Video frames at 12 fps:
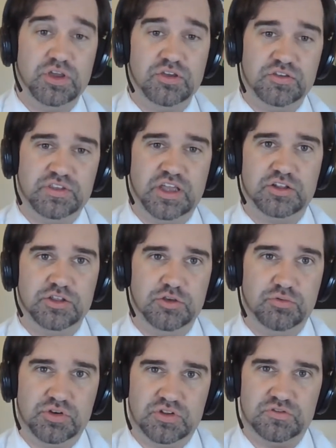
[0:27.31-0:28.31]
exactly you
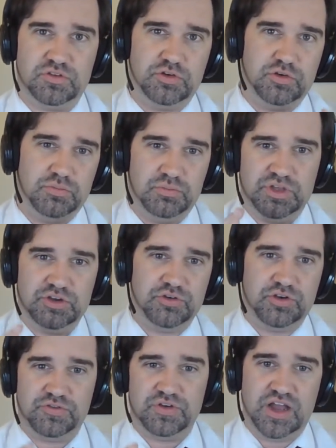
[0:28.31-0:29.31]
would consider mid
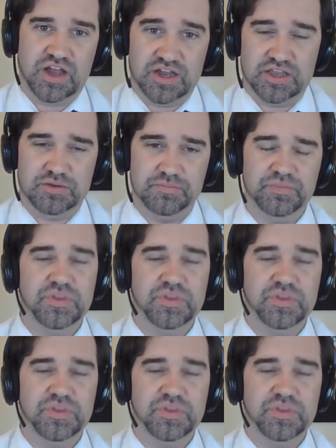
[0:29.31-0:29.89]
or high